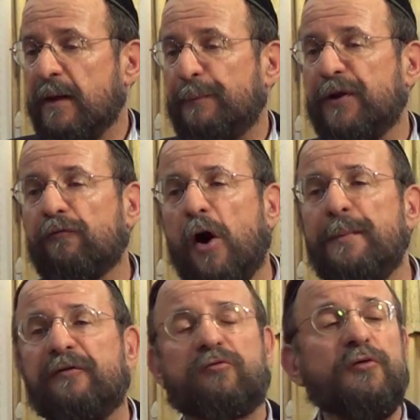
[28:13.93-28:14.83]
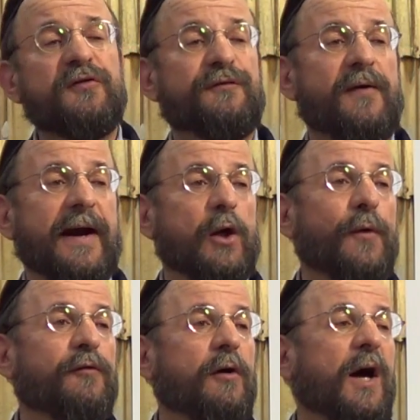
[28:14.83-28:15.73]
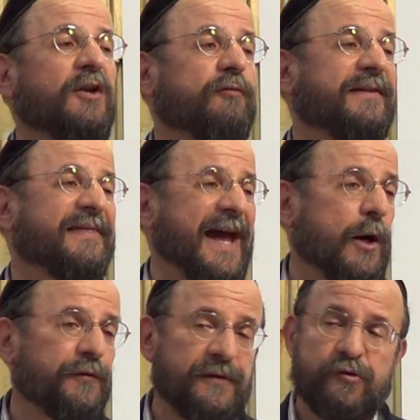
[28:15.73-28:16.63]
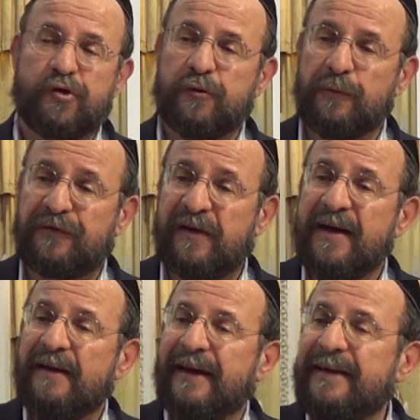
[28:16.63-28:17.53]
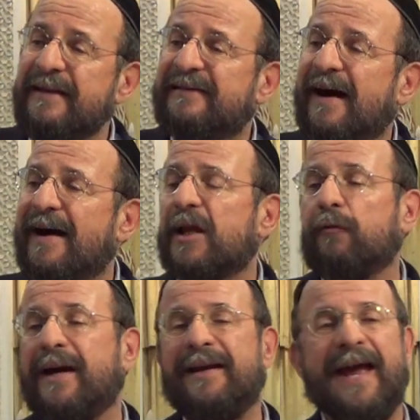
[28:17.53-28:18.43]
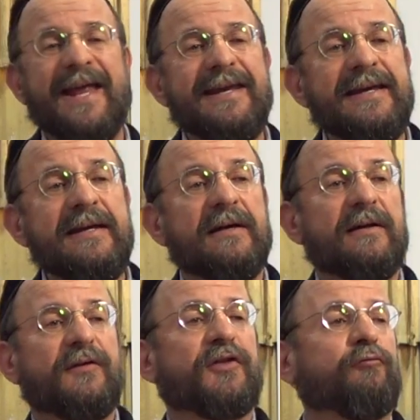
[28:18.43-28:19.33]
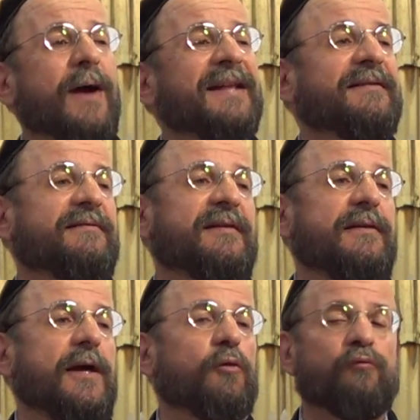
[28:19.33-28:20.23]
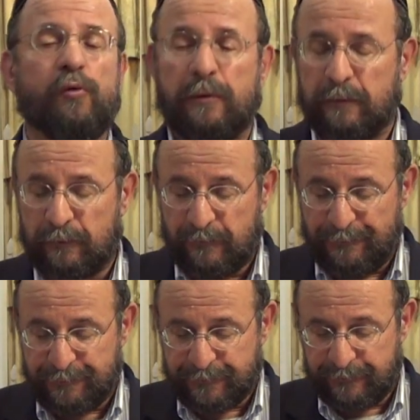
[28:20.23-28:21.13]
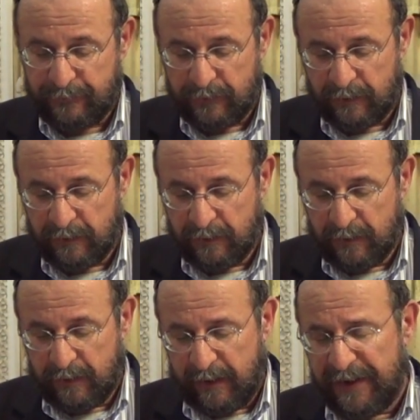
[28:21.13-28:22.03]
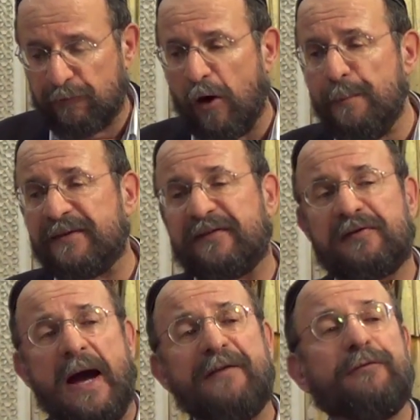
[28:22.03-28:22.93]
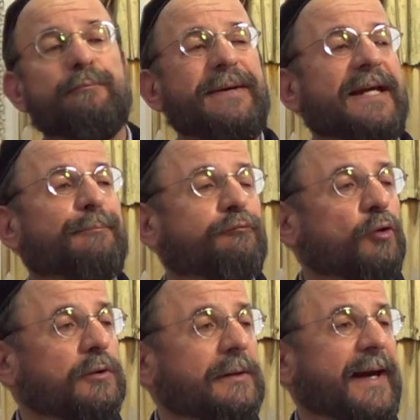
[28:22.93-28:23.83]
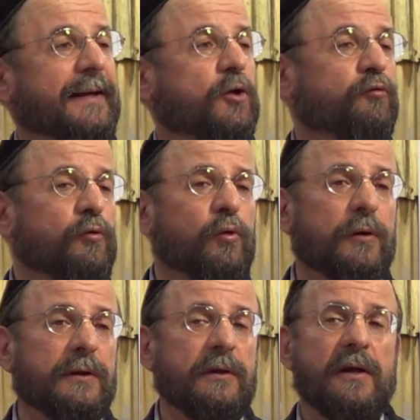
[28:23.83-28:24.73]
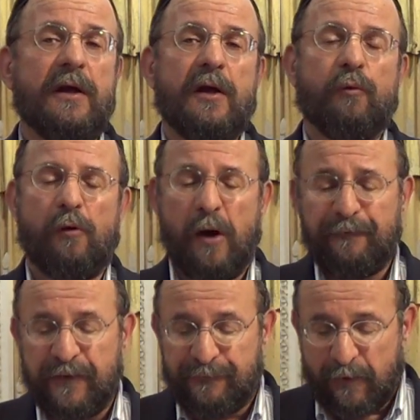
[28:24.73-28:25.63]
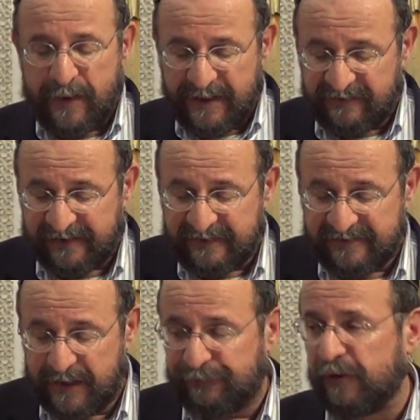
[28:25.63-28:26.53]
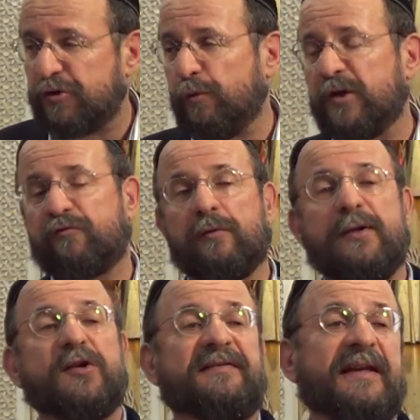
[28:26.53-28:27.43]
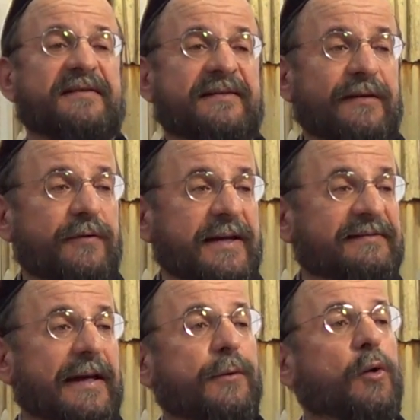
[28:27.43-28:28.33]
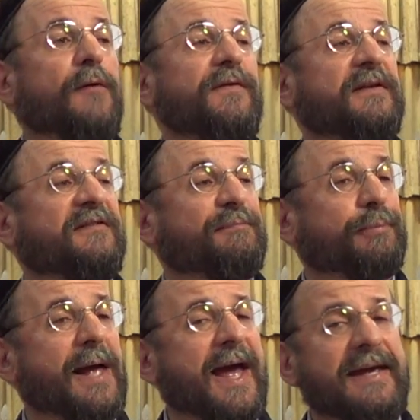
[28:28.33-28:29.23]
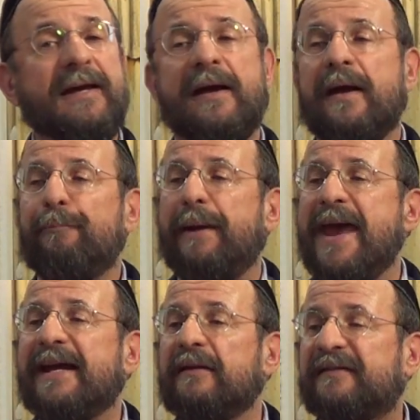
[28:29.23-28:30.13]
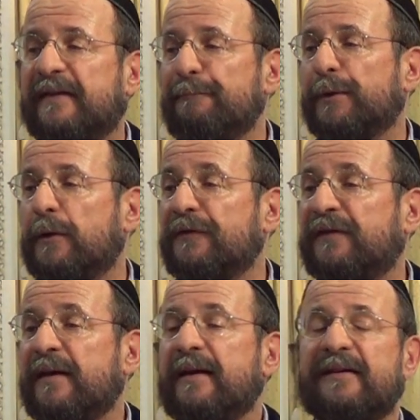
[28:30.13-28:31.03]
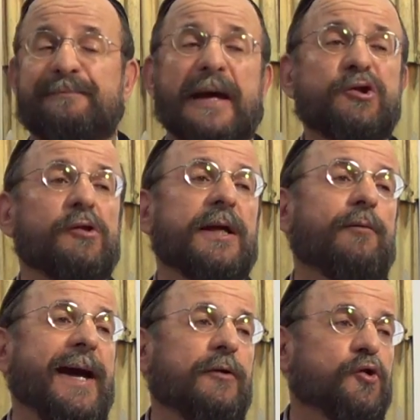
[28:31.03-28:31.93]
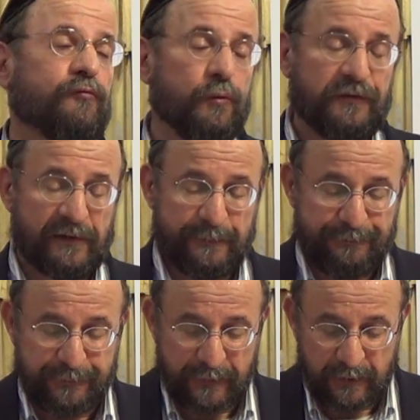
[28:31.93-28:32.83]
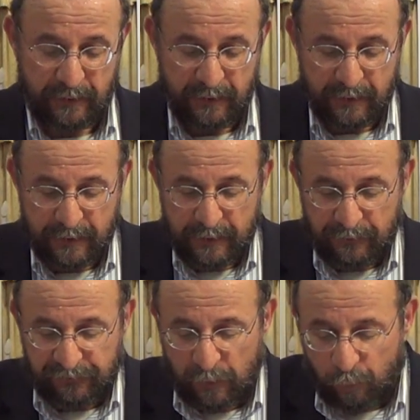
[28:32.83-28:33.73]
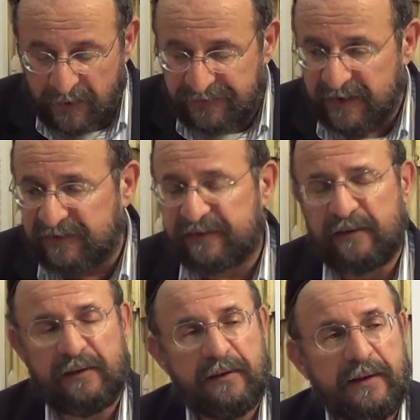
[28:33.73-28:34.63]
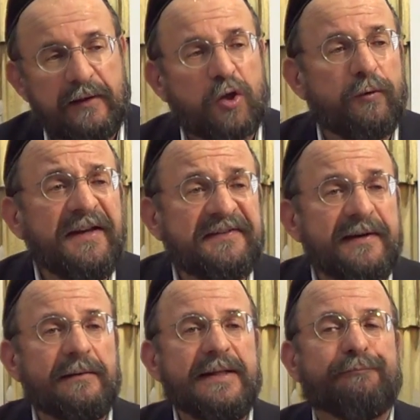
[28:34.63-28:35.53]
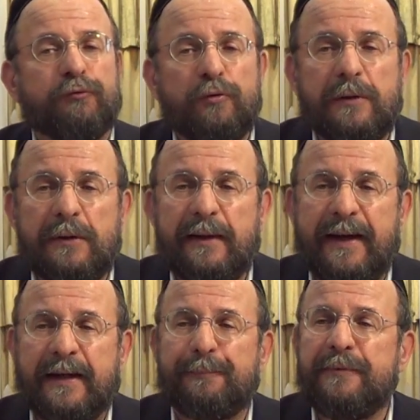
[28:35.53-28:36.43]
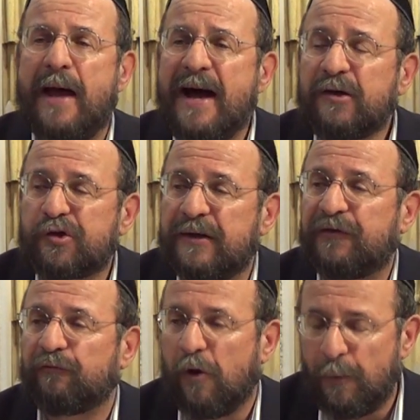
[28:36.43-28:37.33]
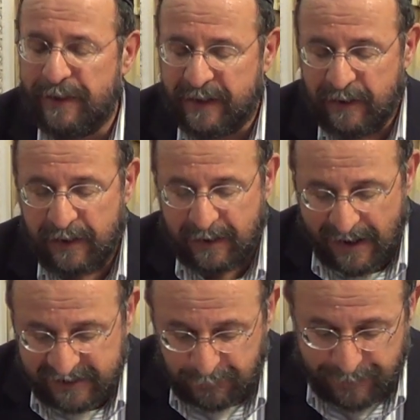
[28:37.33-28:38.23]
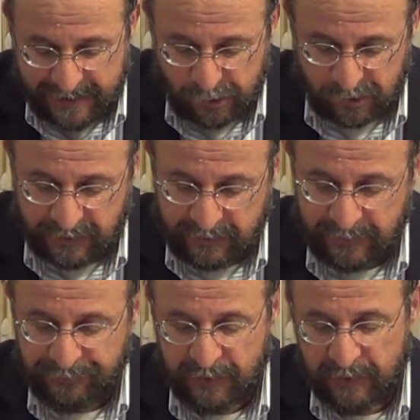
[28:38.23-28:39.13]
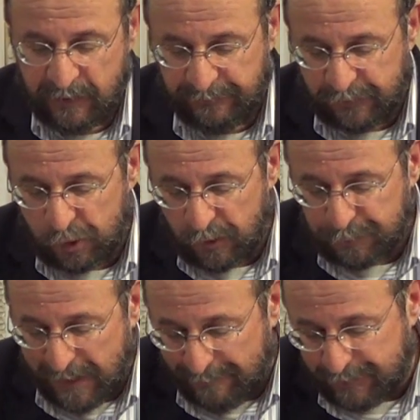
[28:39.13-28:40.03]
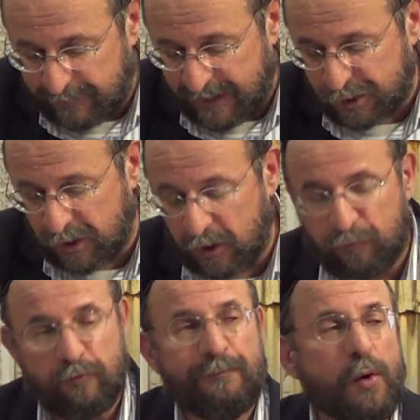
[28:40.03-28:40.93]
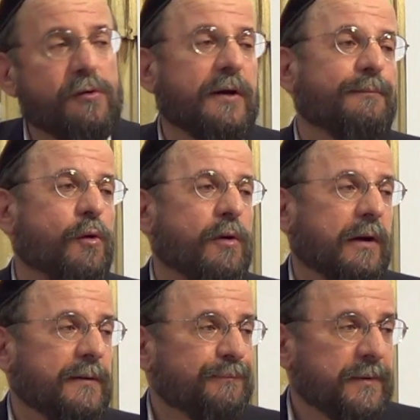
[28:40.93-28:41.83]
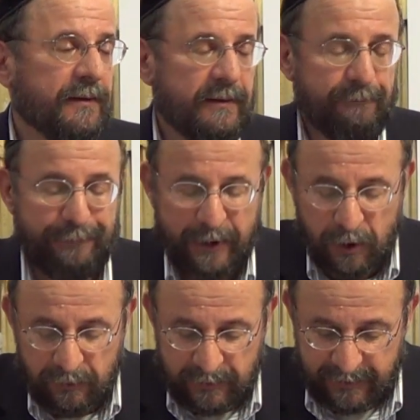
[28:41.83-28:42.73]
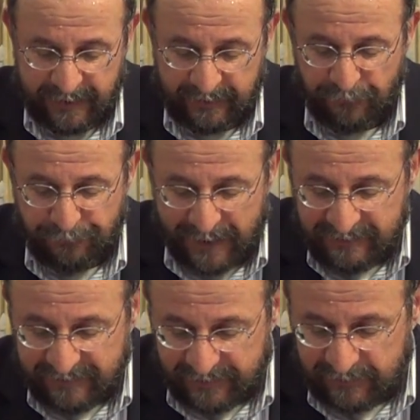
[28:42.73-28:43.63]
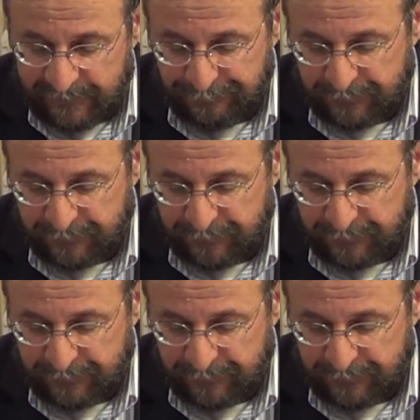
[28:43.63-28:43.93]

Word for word: But the Romans crucified over 100,000 Jews. They didn't tolerate any threat to their rule. And the Romans, aside from being brutal and cruel, were often very insensitive to Jewish religious sensitivities. They would often display pagan symbols, especially around Jerusalem. So, with this increasingly brutal and obnoxious Roman occupation, the Jewish population grew more and more bitter and offended.